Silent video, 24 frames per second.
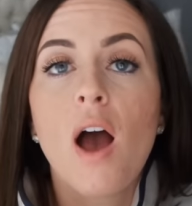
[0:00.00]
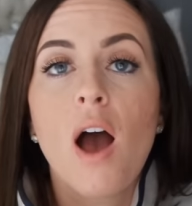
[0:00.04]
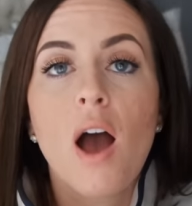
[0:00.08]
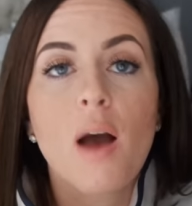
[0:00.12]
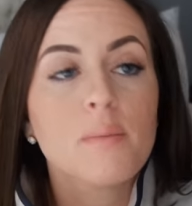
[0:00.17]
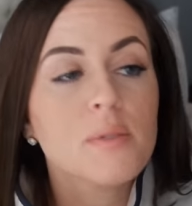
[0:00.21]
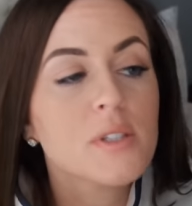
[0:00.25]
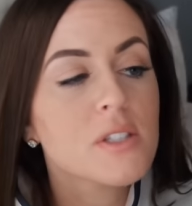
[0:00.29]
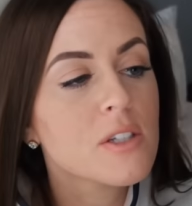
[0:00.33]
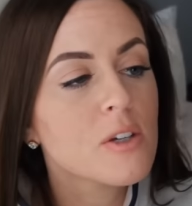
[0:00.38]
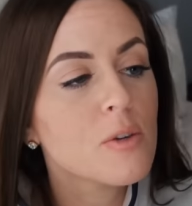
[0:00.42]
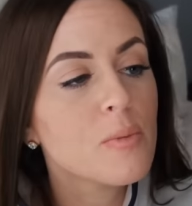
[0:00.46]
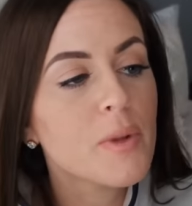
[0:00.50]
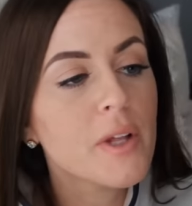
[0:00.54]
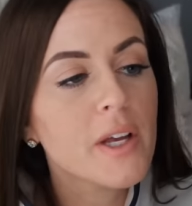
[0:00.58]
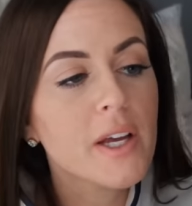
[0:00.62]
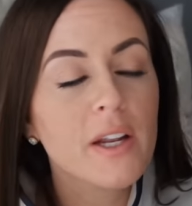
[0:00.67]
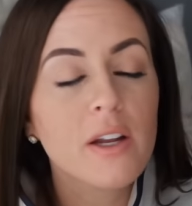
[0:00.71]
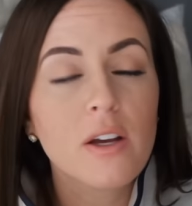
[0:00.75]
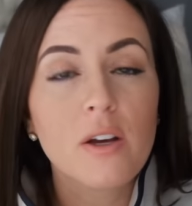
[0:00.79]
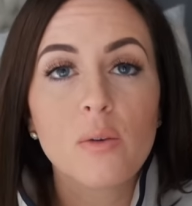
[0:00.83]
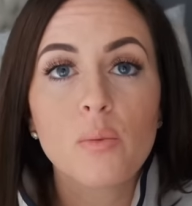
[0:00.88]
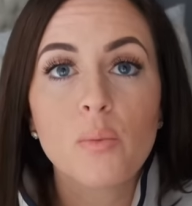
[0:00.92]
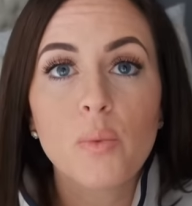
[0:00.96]
I'm still
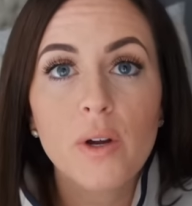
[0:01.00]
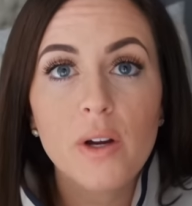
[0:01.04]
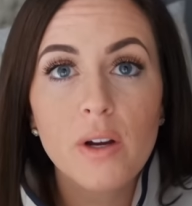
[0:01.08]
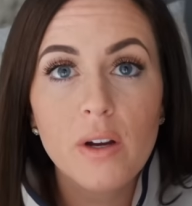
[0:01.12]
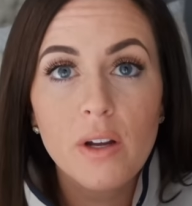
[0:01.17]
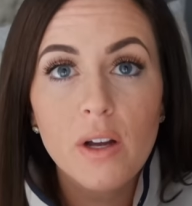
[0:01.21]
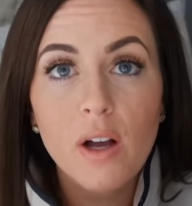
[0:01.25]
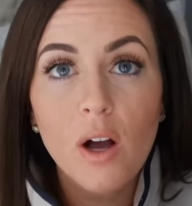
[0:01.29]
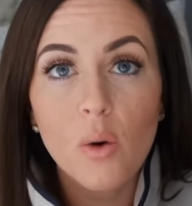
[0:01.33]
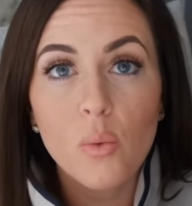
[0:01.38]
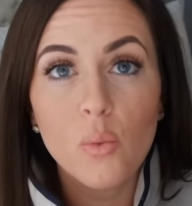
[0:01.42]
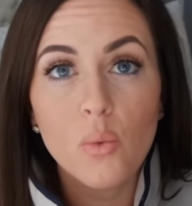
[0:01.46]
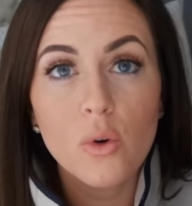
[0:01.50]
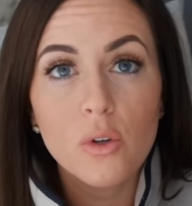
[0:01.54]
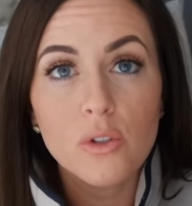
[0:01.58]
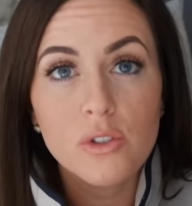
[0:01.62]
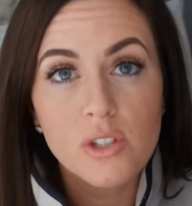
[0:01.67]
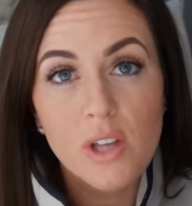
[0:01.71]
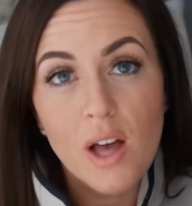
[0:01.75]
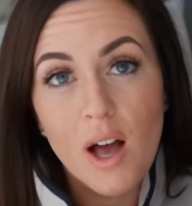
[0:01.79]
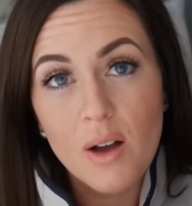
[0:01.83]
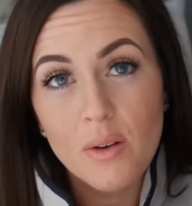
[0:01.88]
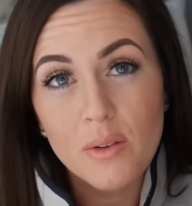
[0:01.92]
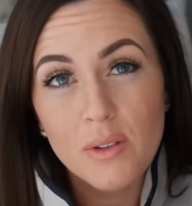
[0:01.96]
planning on wearing a wool
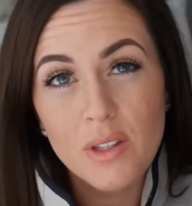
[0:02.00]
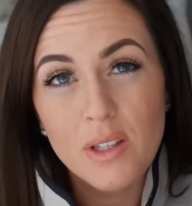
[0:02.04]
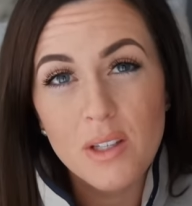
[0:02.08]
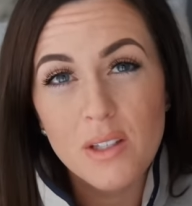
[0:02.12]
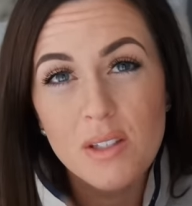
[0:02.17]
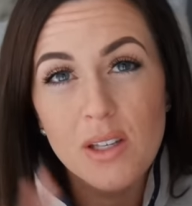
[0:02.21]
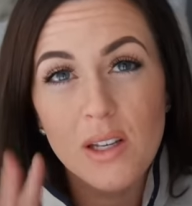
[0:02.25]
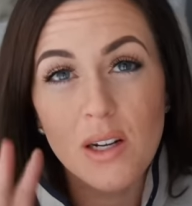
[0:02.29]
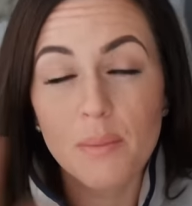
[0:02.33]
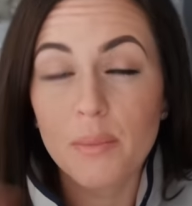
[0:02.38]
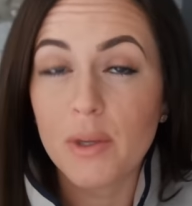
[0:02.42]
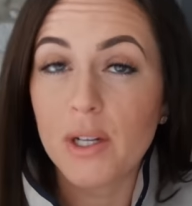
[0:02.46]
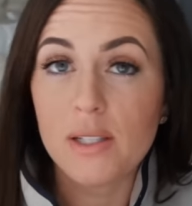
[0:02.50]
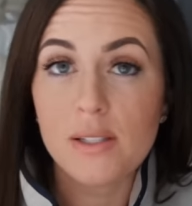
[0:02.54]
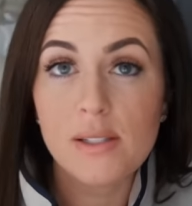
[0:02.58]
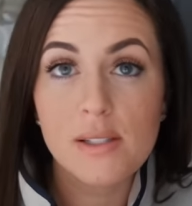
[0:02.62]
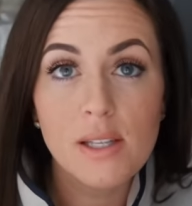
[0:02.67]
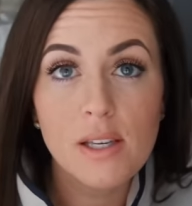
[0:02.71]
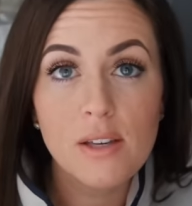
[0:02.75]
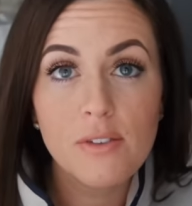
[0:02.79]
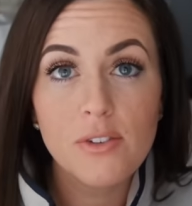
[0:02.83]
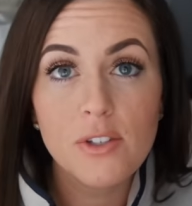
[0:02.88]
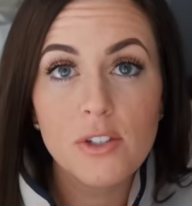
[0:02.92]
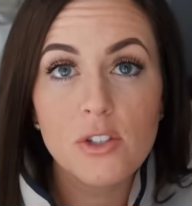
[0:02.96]
sock with these and I'm going to
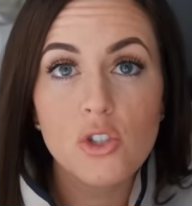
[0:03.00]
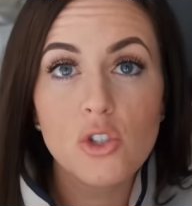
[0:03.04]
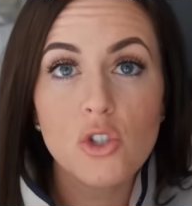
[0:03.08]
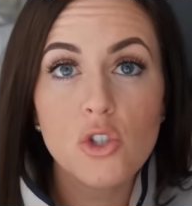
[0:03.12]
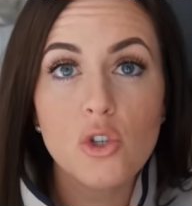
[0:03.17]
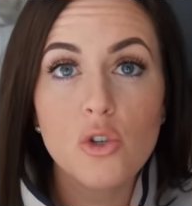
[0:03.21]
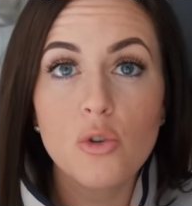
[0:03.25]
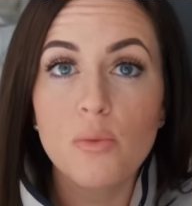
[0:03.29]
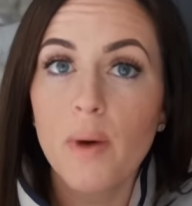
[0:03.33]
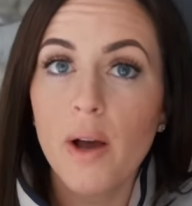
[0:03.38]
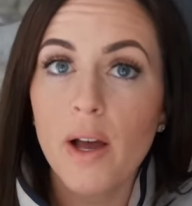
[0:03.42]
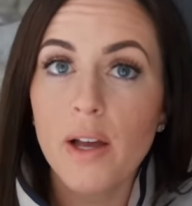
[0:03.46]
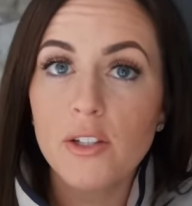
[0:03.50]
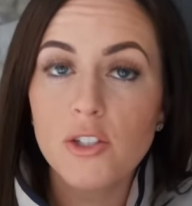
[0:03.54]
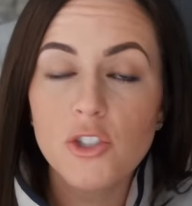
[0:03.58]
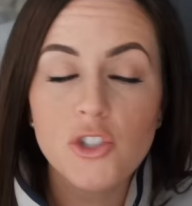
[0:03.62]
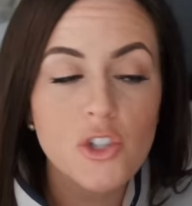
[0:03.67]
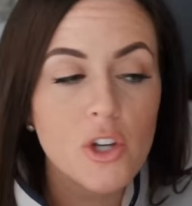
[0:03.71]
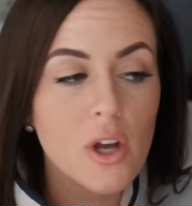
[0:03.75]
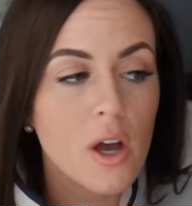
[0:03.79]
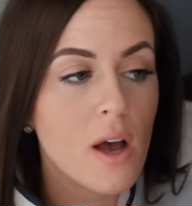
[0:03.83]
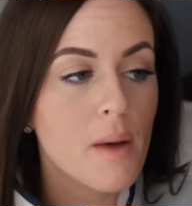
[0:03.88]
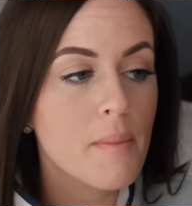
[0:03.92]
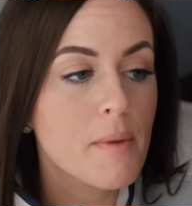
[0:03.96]
see if it's too
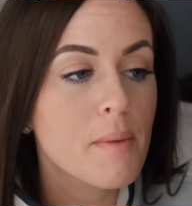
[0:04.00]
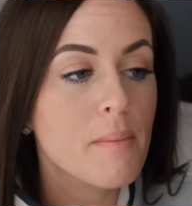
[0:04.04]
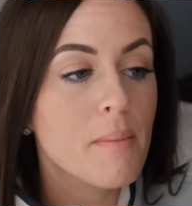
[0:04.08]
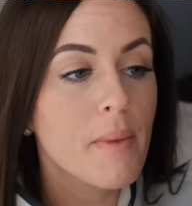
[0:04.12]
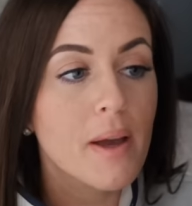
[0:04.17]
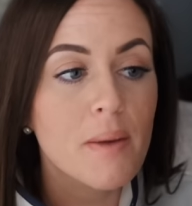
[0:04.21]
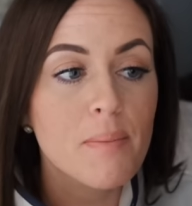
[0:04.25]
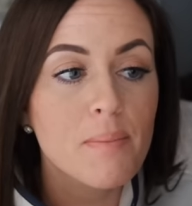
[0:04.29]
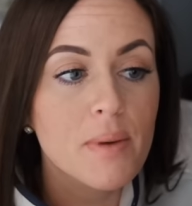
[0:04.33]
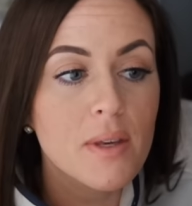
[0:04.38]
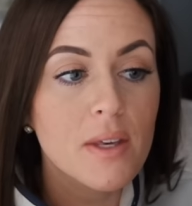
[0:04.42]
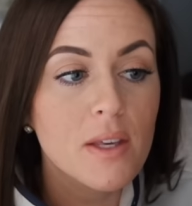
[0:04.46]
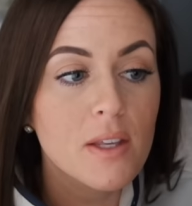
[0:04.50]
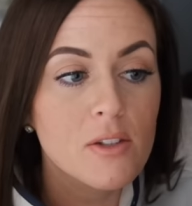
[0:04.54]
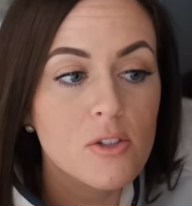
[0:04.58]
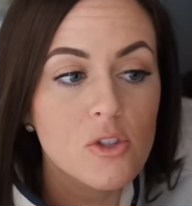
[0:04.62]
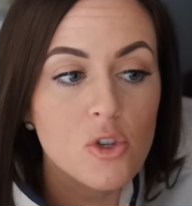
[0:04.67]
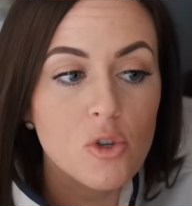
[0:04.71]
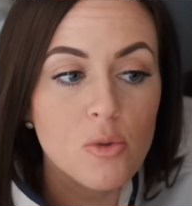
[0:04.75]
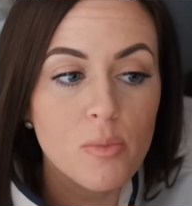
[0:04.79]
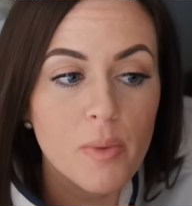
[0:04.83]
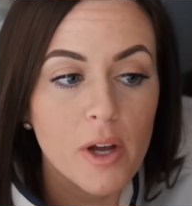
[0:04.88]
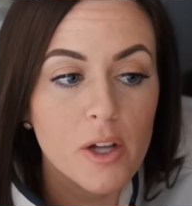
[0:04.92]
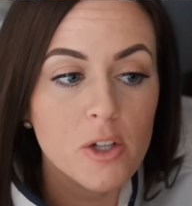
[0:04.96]
much. Um, it might be
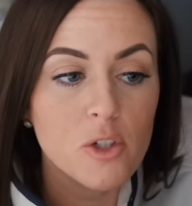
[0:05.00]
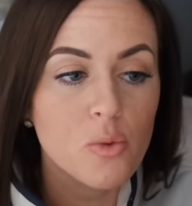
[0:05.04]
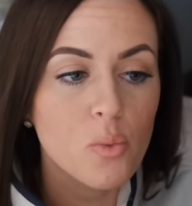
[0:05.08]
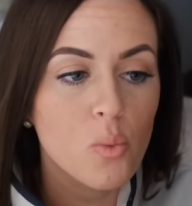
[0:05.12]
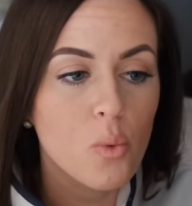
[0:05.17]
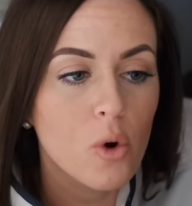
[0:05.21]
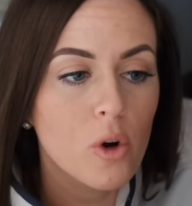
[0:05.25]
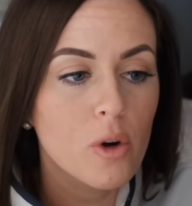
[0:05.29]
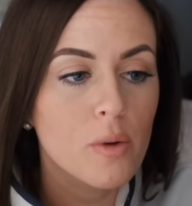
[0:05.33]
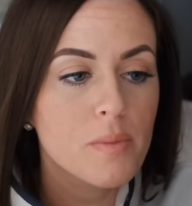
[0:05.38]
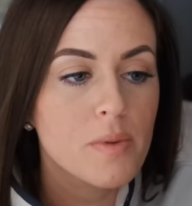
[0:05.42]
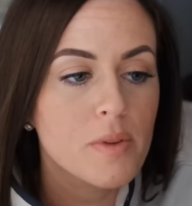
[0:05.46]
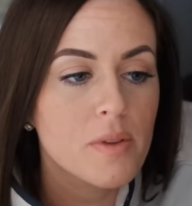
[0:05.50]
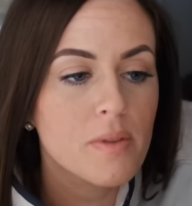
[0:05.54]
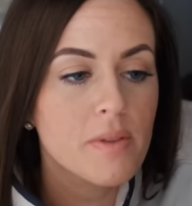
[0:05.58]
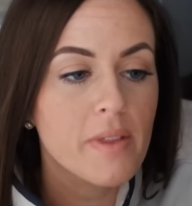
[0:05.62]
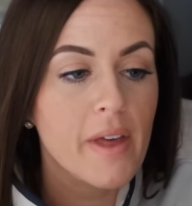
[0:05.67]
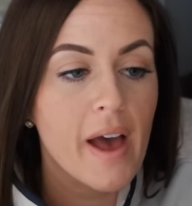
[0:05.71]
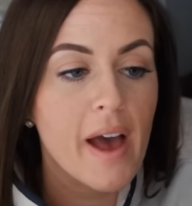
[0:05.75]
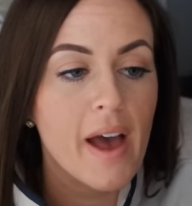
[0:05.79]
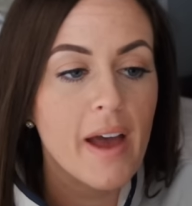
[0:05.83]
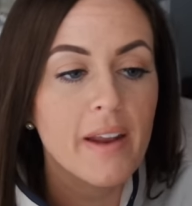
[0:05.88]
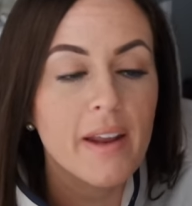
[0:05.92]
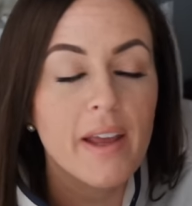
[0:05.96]
too much warmth,
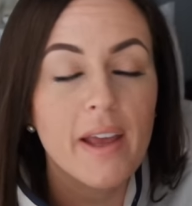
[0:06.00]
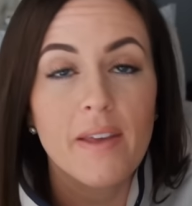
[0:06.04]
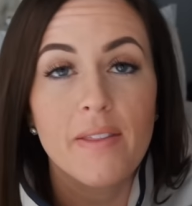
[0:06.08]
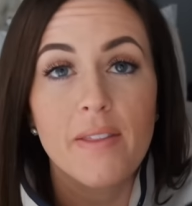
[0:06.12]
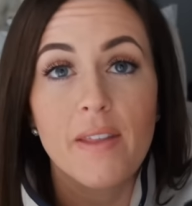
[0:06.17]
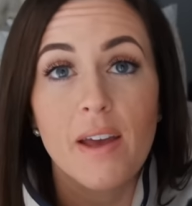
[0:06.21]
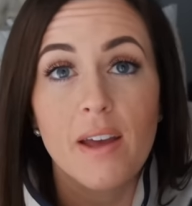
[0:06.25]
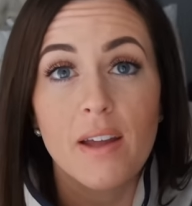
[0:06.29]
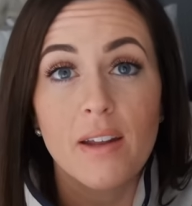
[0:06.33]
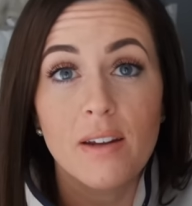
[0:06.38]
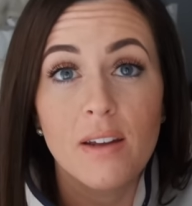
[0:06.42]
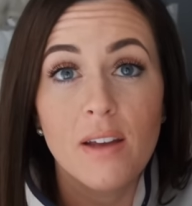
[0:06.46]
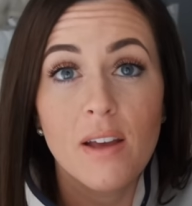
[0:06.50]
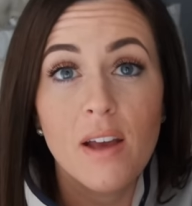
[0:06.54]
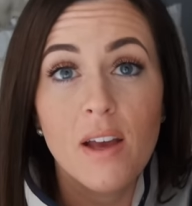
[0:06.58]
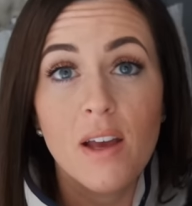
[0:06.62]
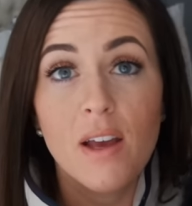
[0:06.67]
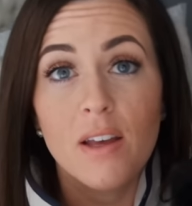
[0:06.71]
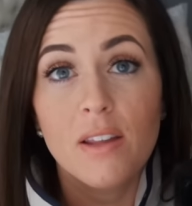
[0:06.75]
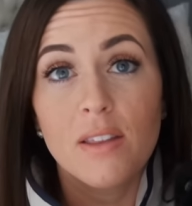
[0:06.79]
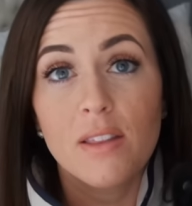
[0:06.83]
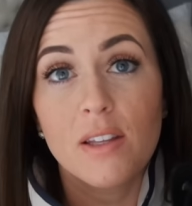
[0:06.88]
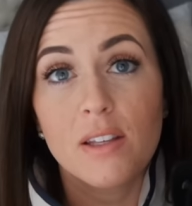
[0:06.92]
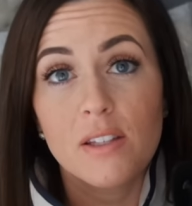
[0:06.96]
that and then
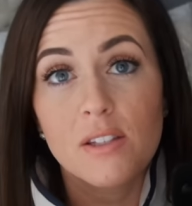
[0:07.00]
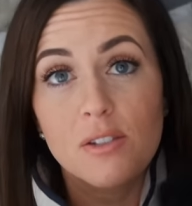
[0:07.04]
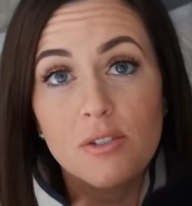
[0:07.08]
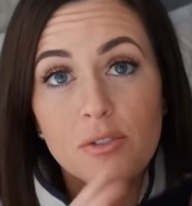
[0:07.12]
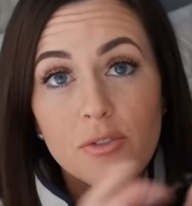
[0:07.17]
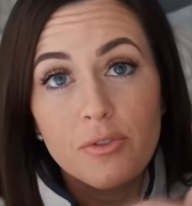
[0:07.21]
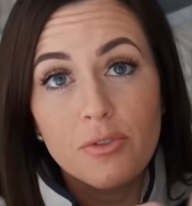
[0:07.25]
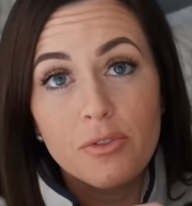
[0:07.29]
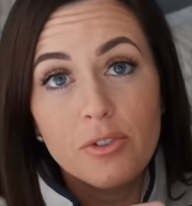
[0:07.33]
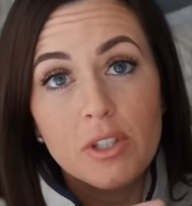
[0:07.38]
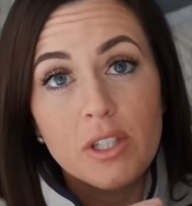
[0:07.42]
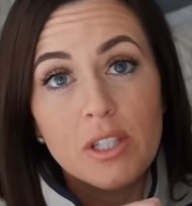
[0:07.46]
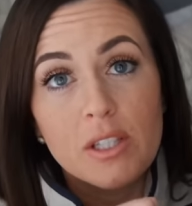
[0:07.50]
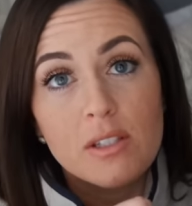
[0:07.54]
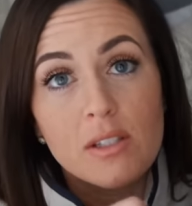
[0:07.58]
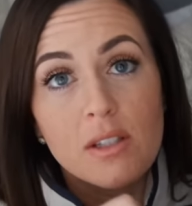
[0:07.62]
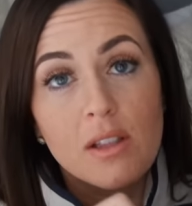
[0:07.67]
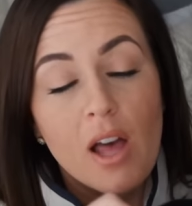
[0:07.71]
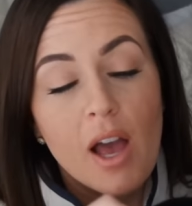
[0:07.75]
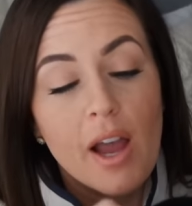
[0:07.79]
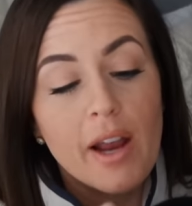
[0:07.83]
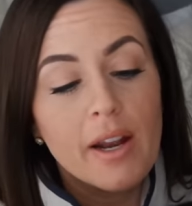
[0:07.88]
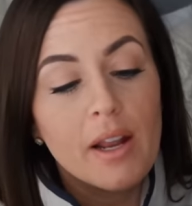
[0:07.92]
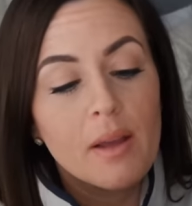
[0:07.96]
this fleece
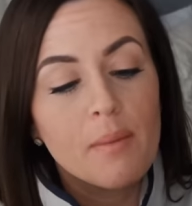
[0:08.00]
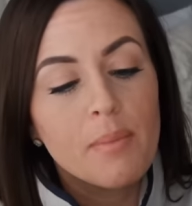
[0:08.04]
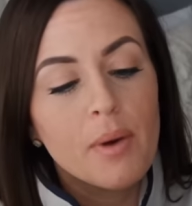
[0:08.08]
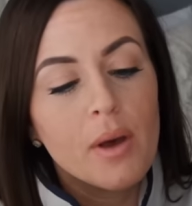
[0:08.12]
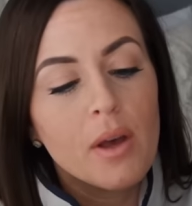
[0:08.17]
lining.